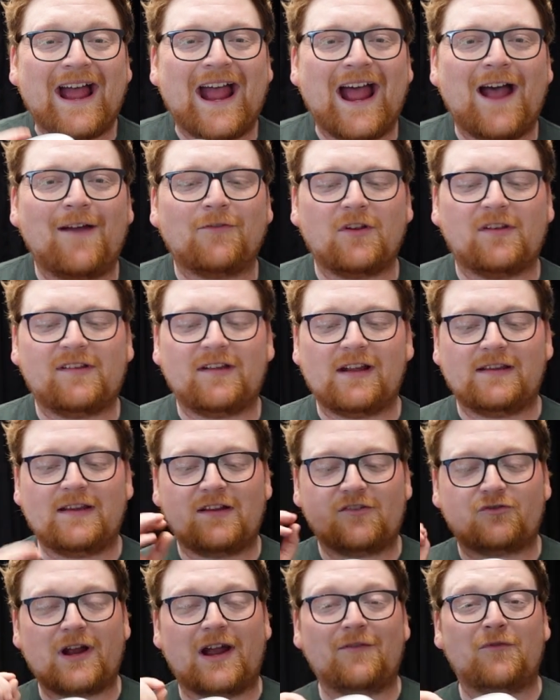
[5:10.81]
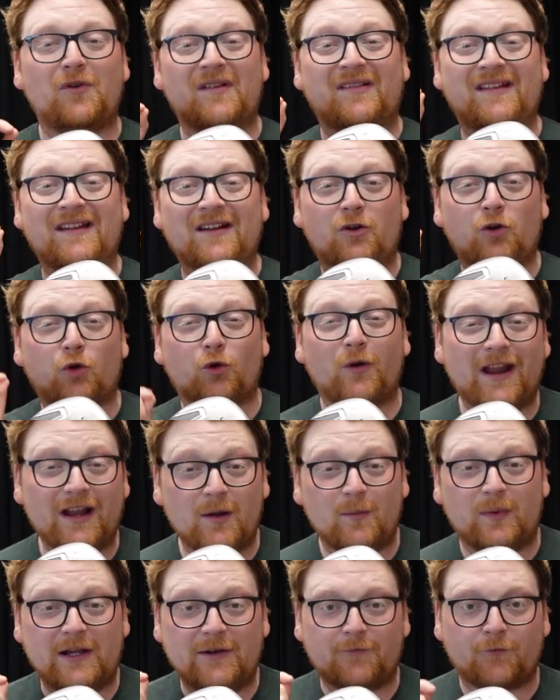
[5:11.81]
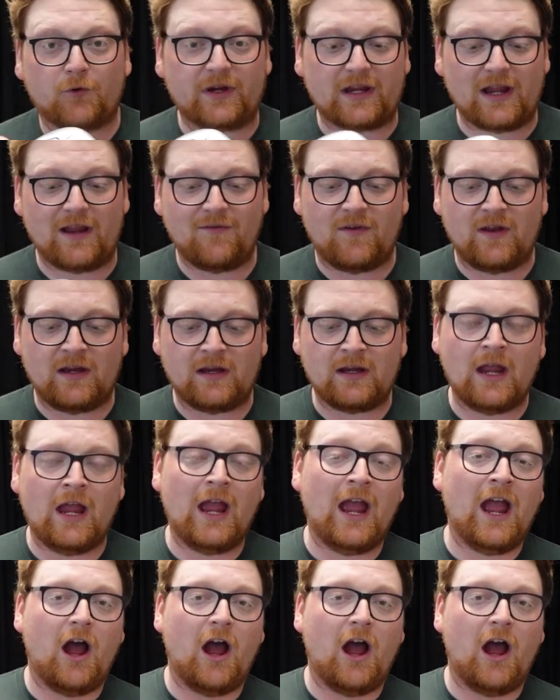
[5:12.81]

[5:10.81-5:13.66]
I have to say that this driver is incredibly forgiving.